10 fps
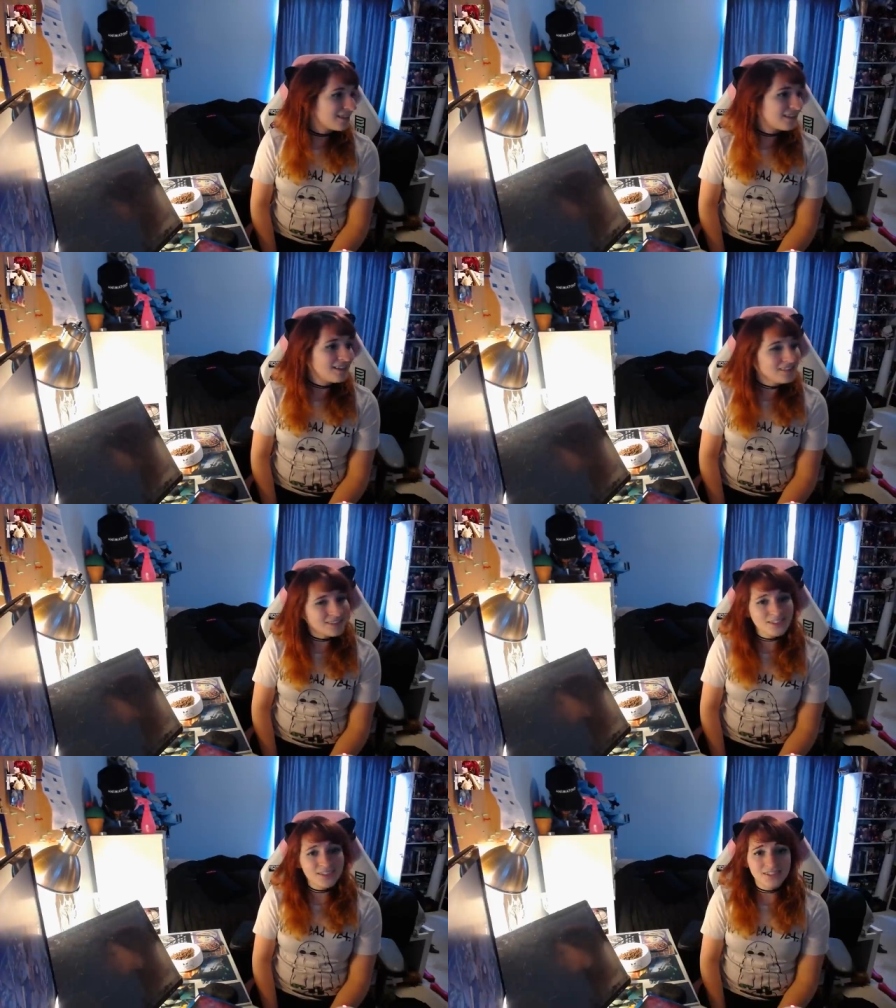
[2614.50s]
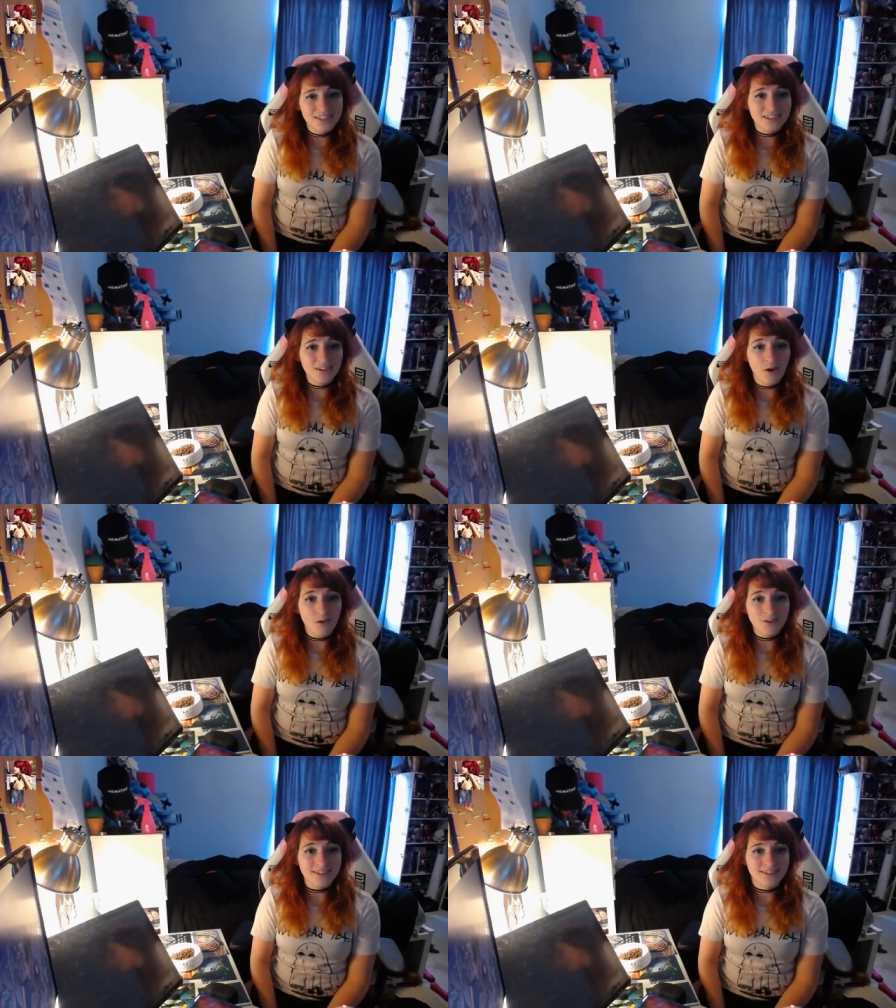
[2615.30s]
it's just, it's
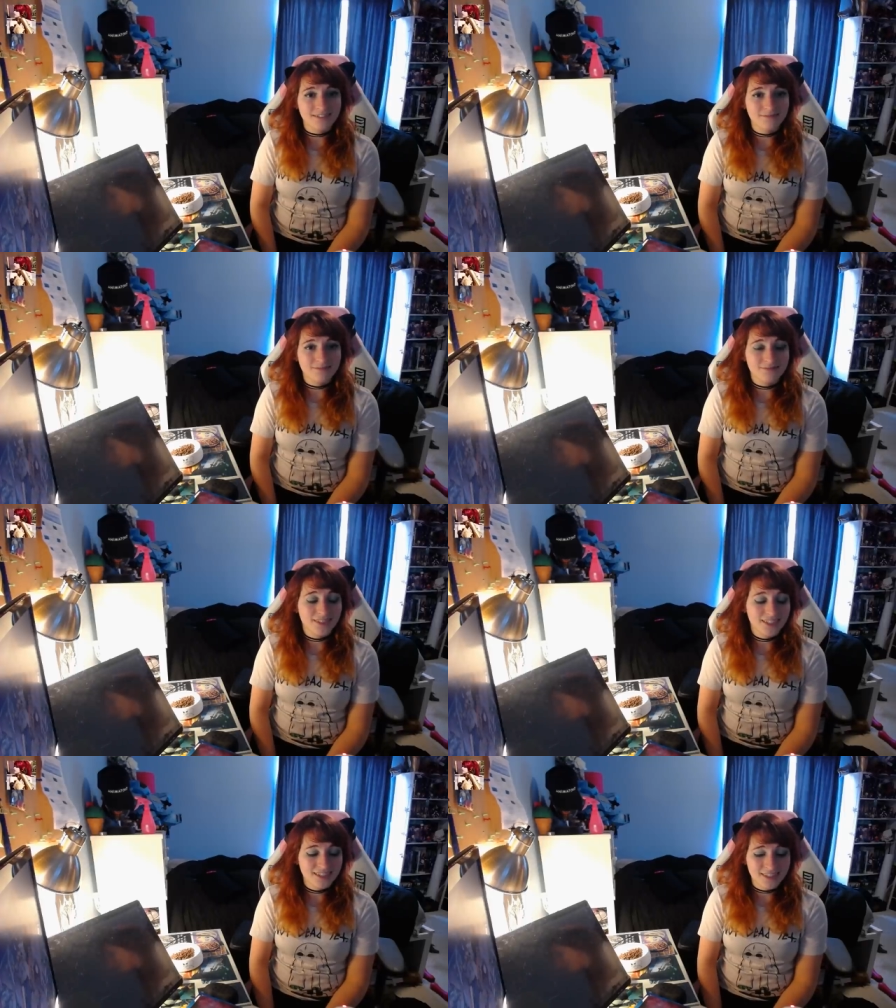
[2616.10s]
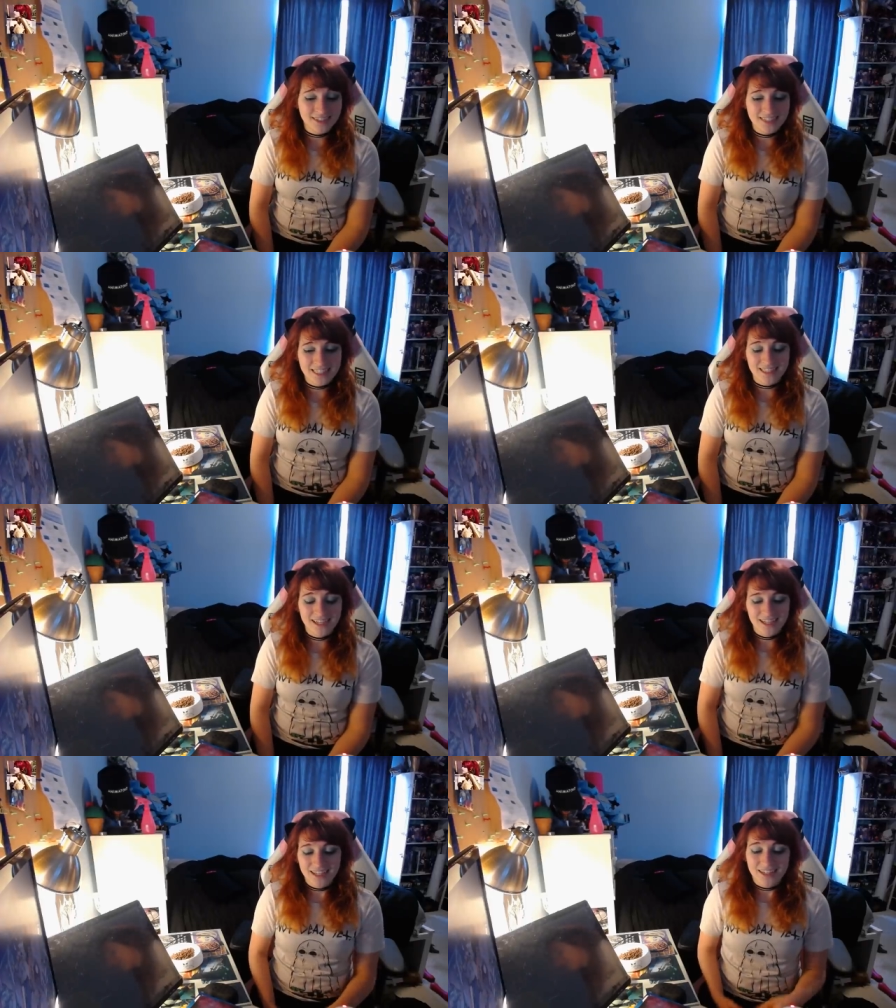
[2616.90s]
wholesome. It's just,
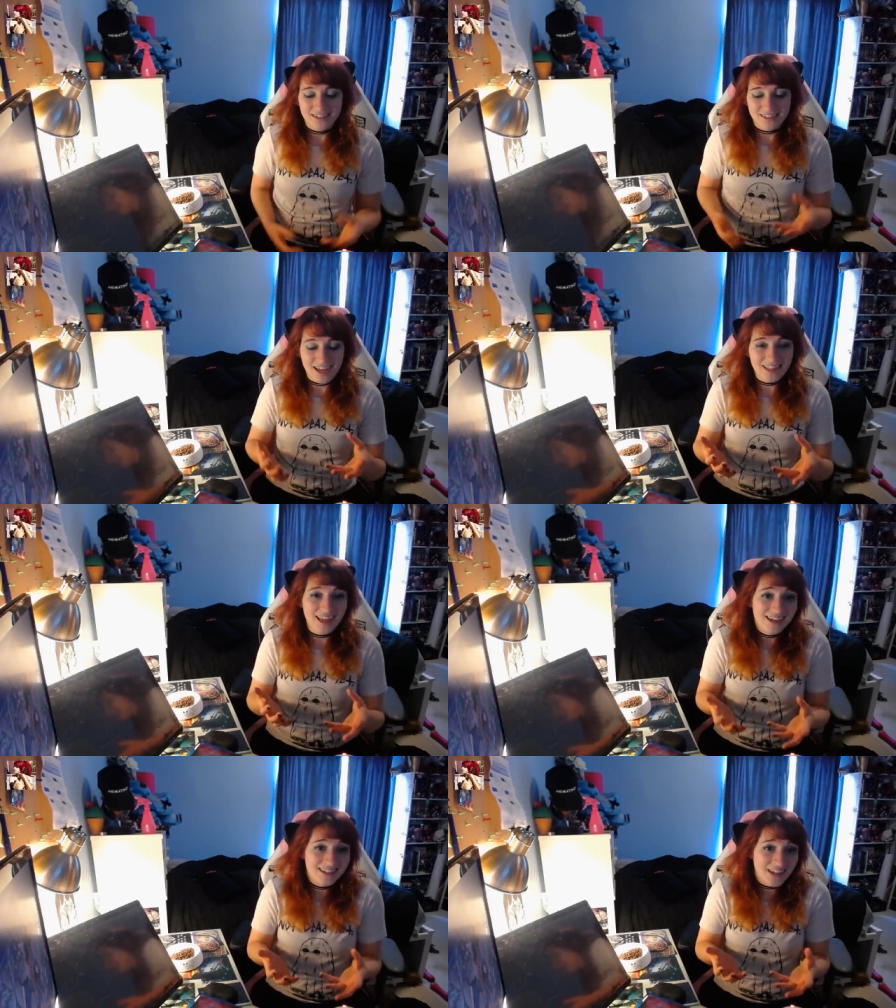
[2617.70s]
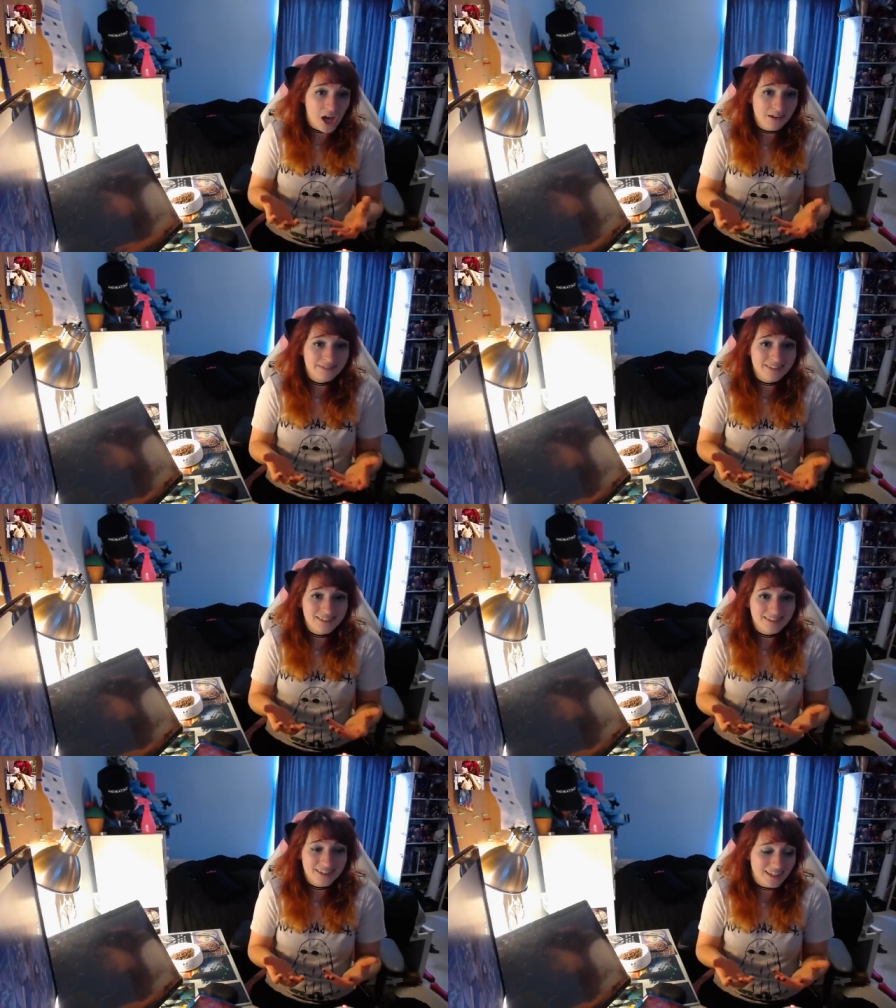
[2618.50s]
I like
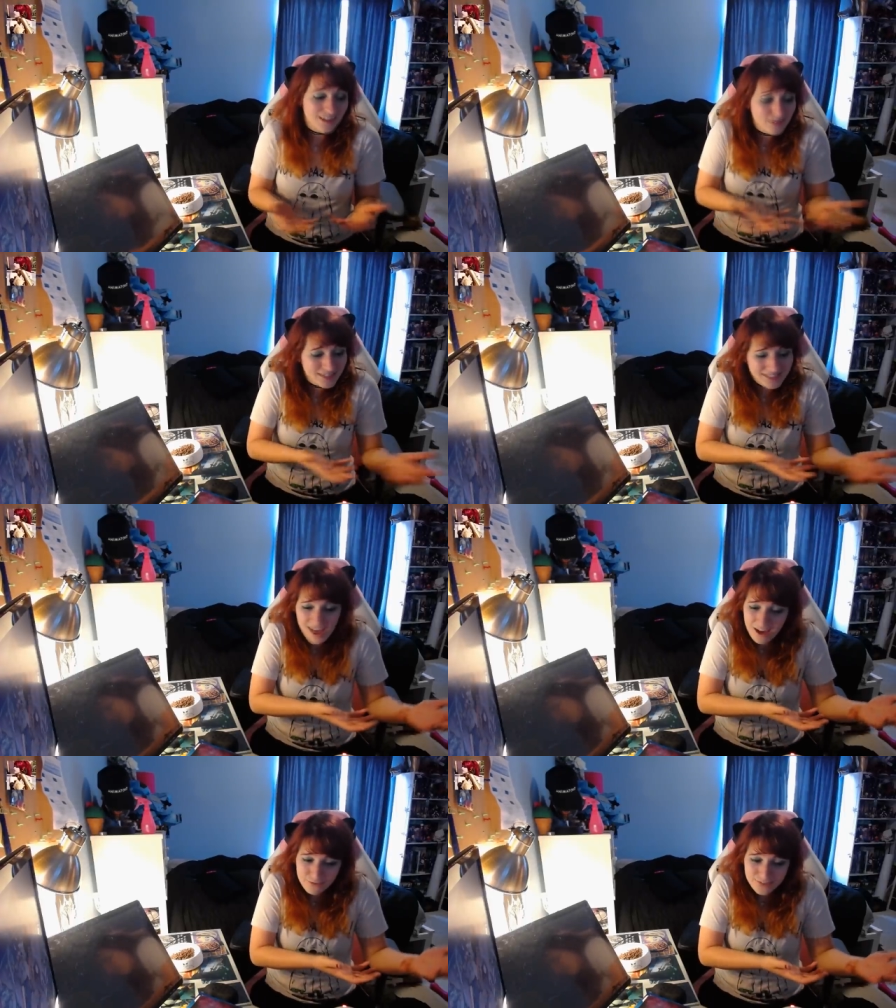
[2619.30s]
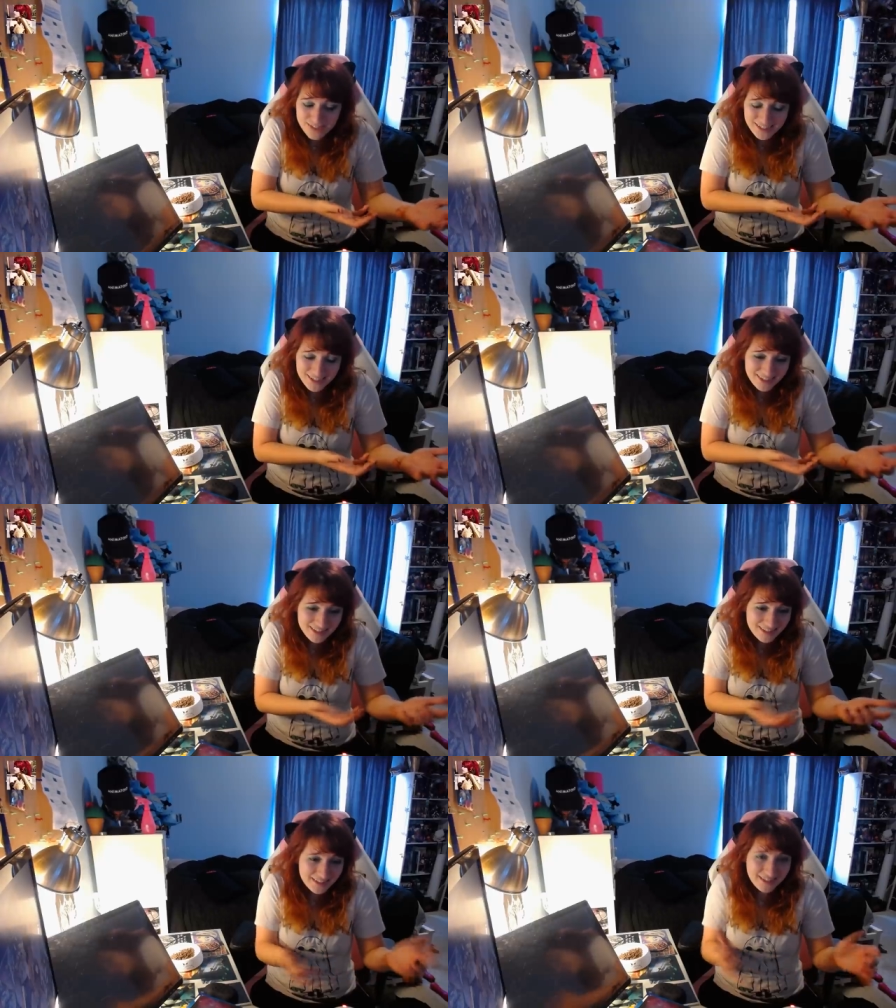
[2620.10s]
soft, and it was soft, and
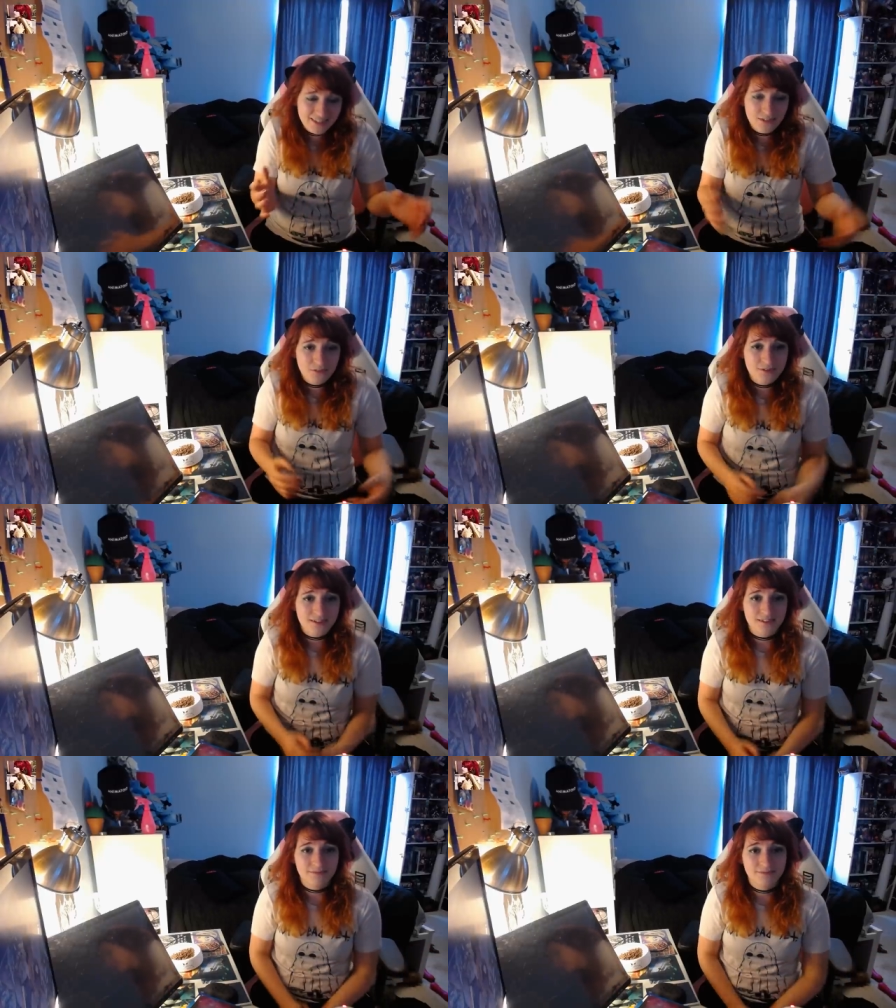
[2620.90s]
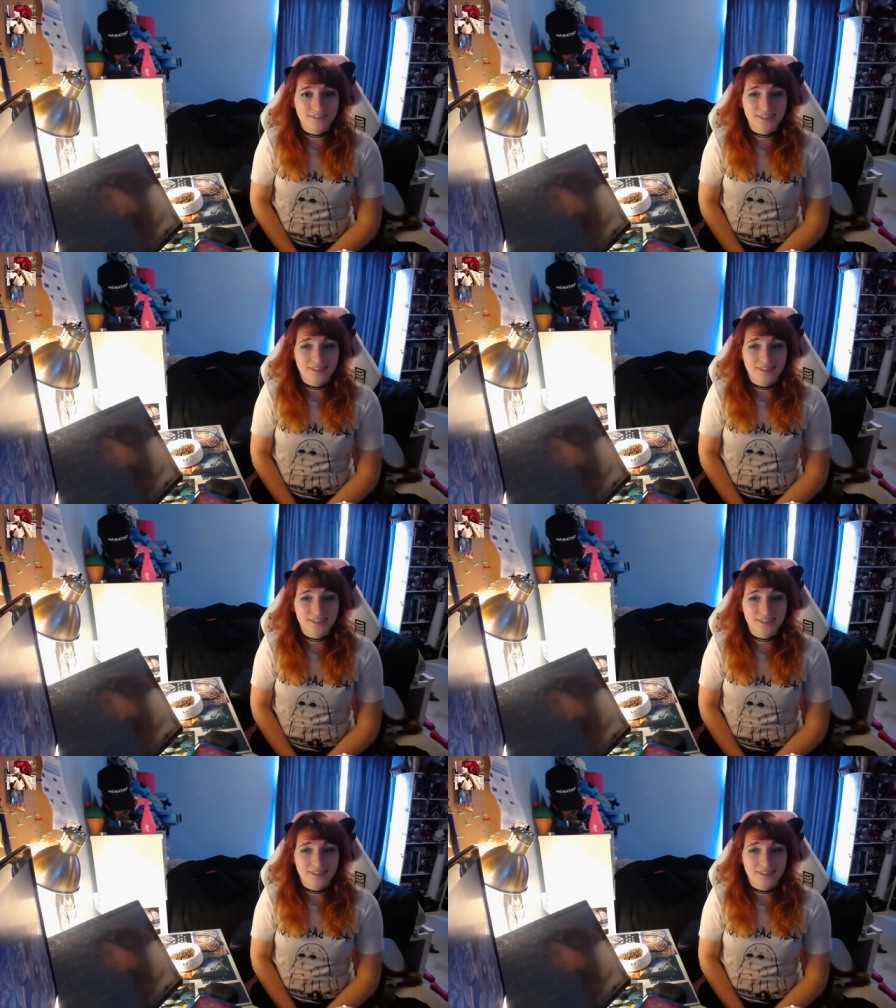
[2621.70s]
it's just wholesome.